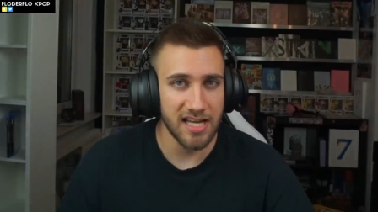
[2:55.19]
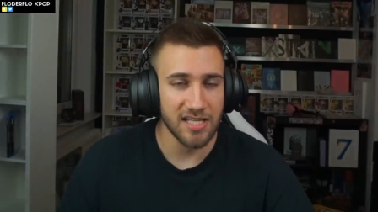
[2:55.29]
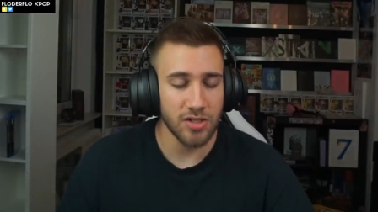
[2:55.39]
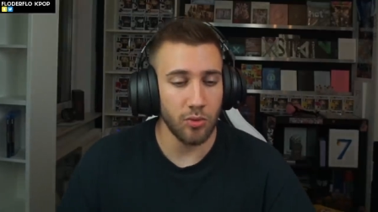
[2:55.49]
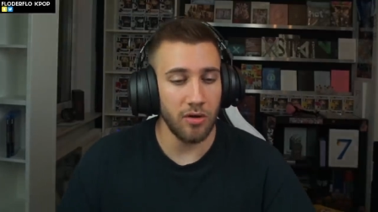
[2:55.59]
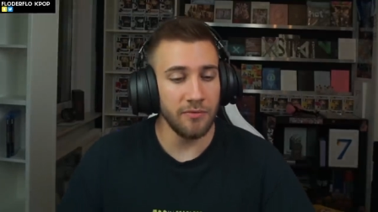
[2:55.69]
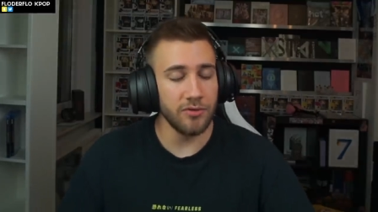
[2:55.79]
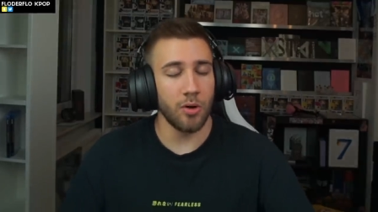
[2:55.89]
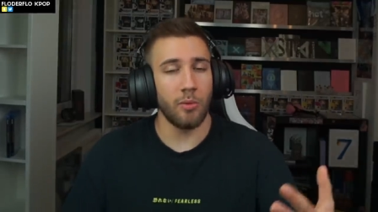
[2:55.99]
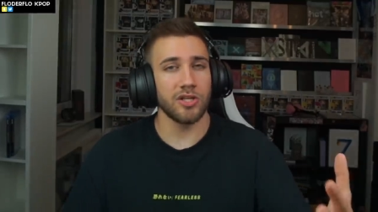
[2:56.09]
So if
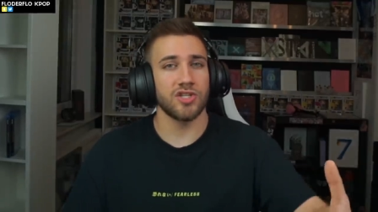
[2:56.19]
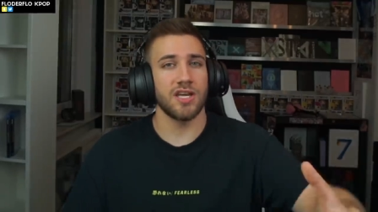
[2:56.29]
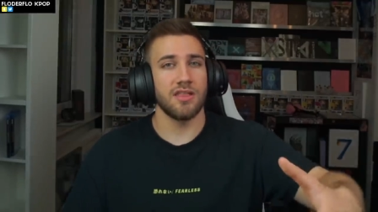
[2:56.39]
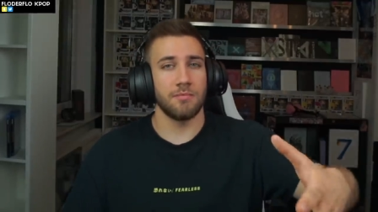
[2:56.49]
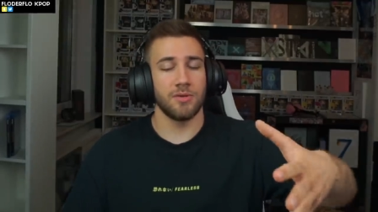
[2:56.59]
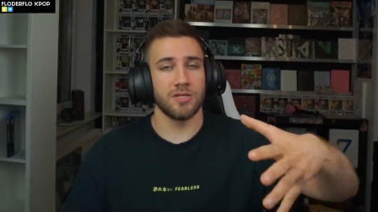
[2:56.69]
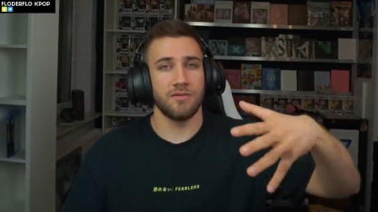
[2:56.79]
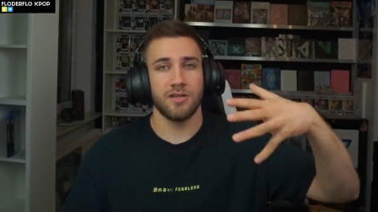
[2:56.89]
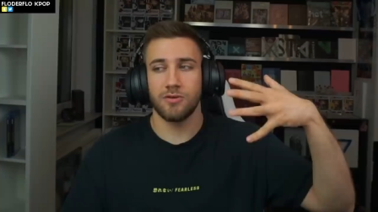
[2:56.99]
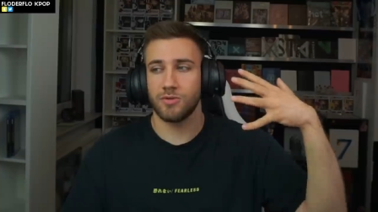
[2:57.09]
you're watching the music
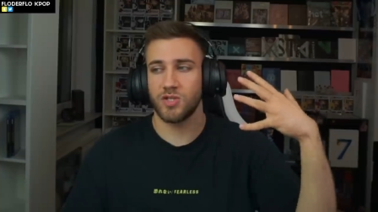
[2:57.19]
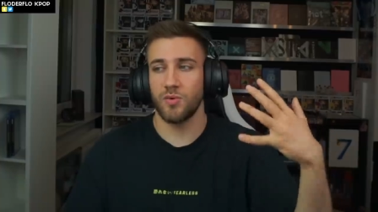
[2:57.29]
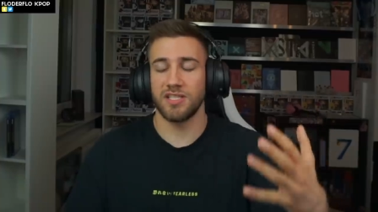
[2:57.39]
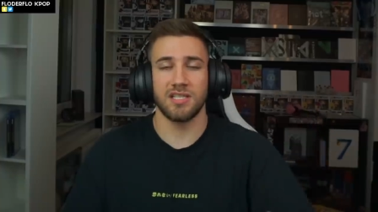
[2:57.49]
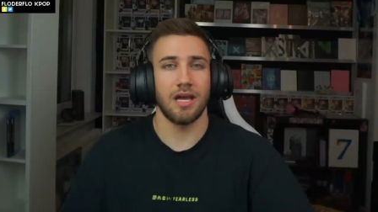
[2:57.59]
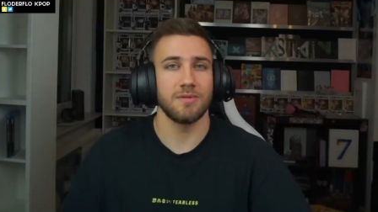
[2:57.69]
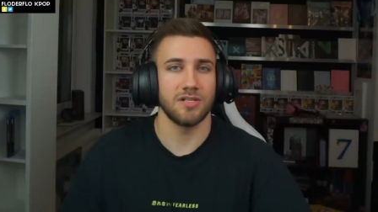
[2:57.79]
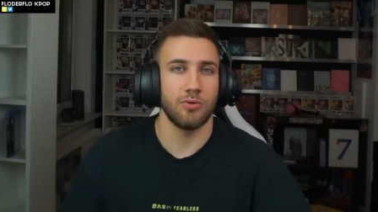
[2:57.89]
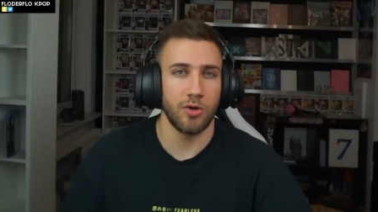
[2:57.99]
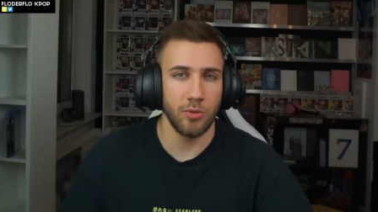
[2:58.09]
video 20 times in
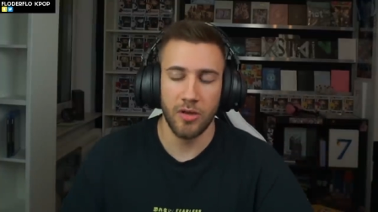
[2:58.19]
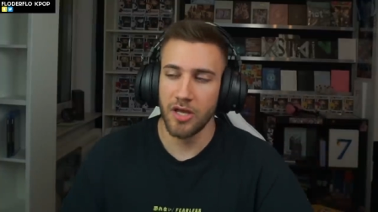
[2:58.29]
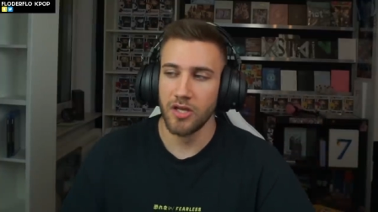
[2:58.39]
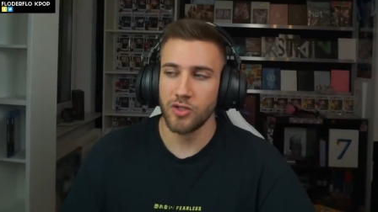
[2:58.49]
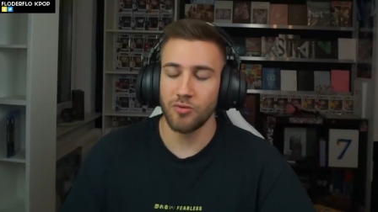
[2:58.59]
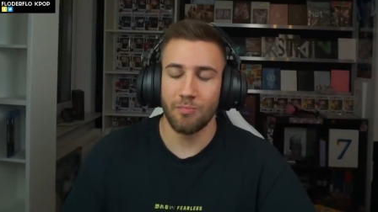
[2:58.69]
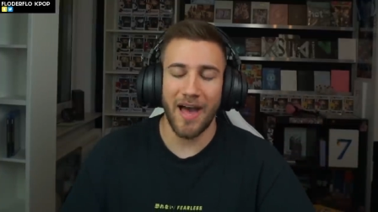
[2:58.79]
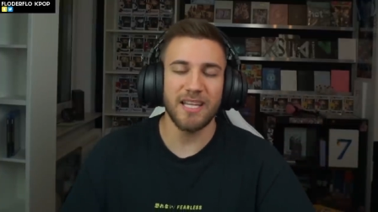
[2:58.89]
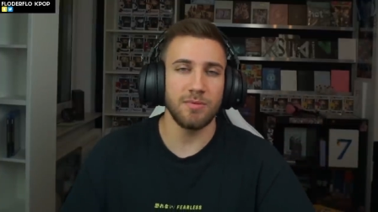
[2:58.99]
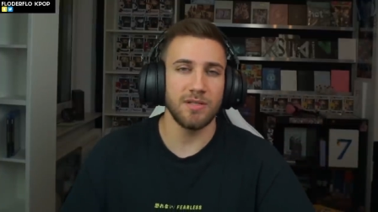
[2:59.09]
a row, you
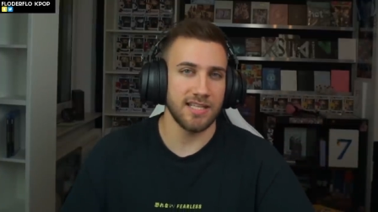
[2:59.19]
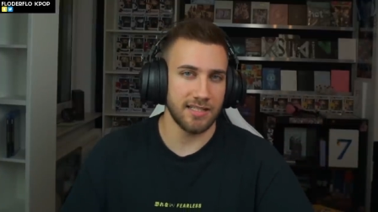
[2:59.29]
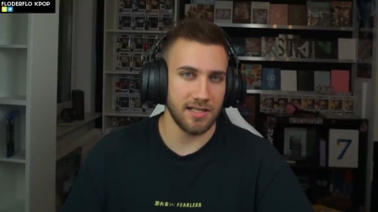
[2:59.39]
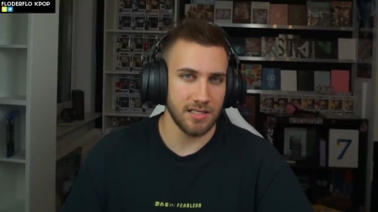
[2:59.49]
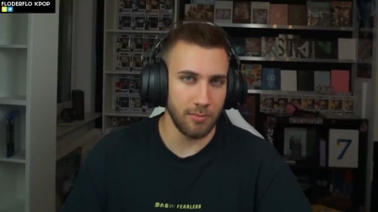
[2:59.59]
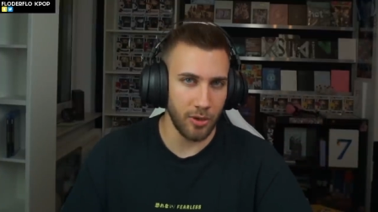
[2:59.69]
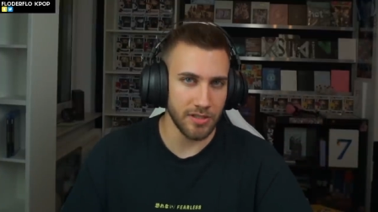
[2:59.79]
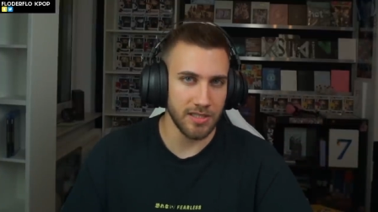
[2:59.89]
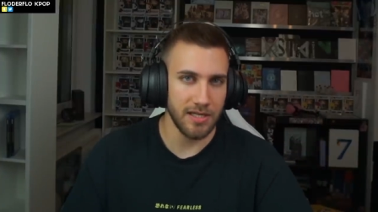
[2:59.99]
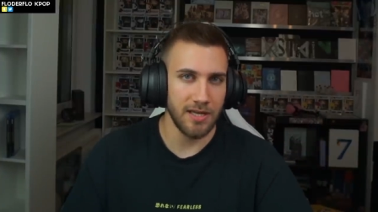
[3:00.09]
might be detected as a
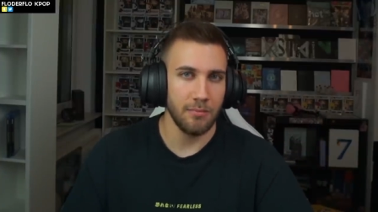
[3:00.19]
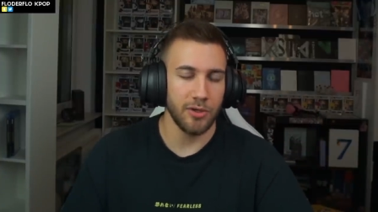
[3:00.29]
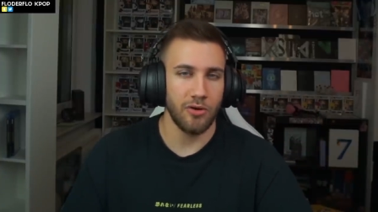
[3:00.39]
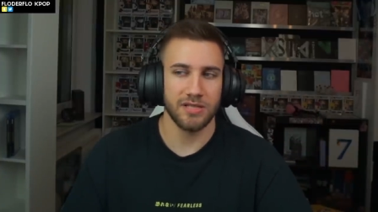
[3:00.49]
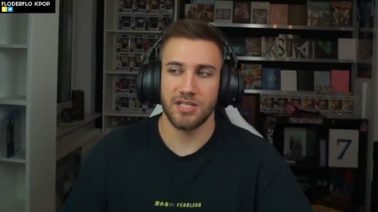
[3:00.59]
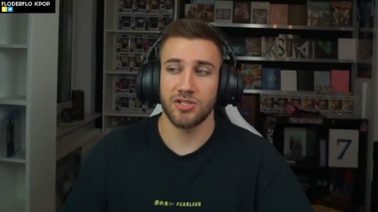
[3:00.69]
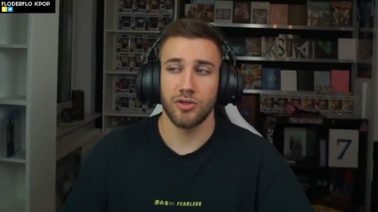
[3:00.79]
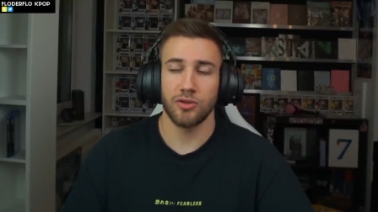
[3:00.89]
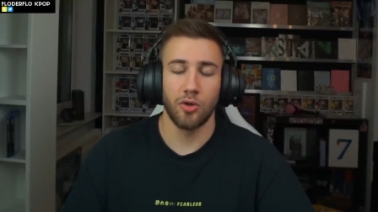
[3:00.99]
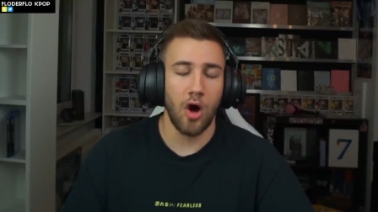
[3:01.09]
bot, because it is
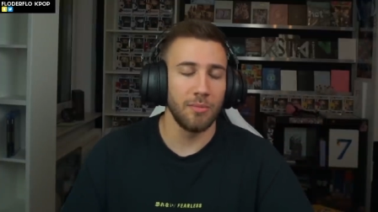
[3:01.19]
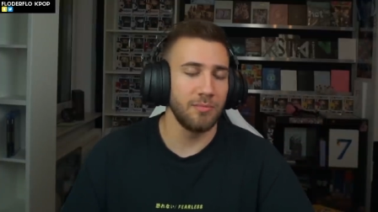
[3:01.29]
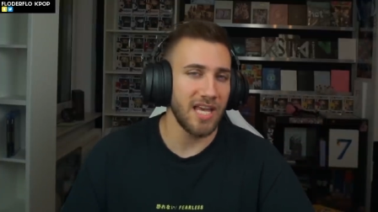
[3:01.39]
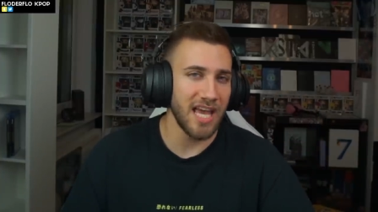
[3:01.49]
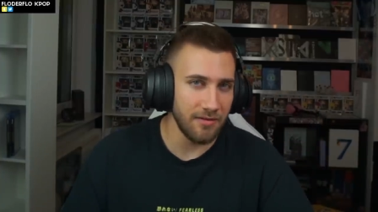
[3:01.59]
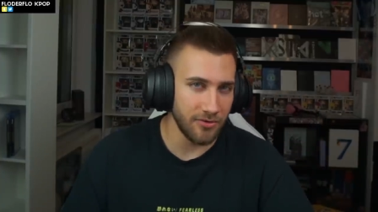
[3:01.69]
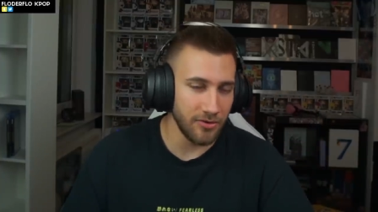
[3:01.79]
not normal behavior